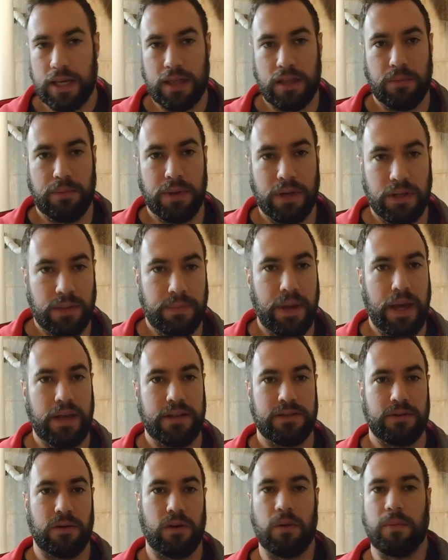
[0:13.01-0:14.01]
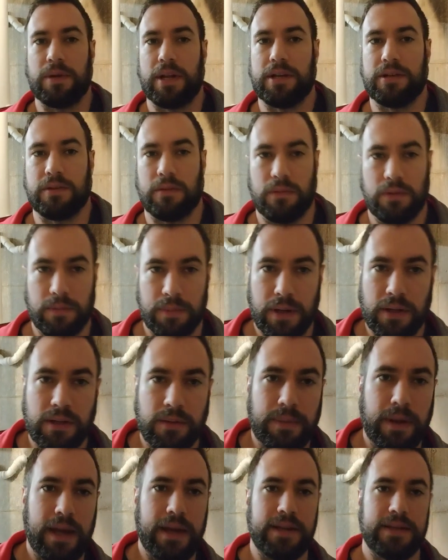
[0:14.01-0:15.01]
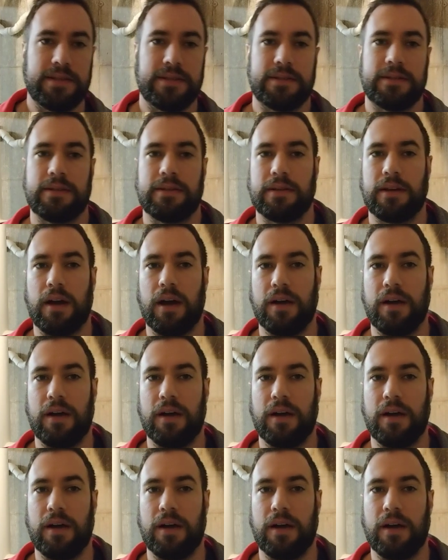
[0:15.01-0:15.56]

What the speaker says: either build a base or potentially rebuild a base.